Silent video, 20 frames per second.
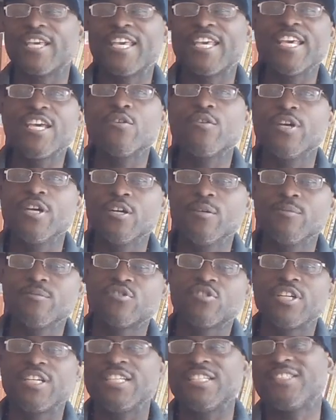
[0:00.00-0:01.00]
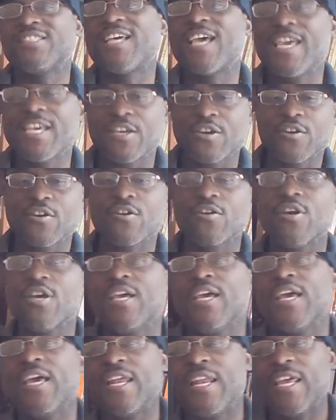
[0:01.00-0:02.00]
kill him so they could take her
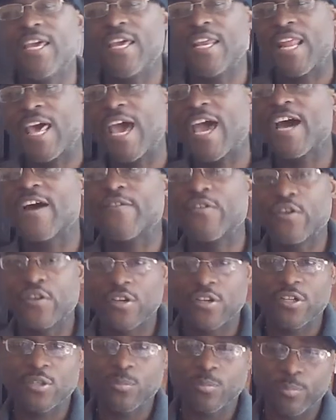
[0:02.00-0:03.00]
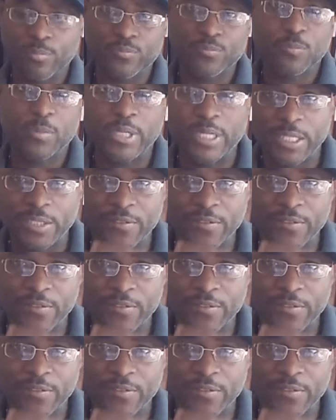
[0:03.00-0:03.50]
and have her. But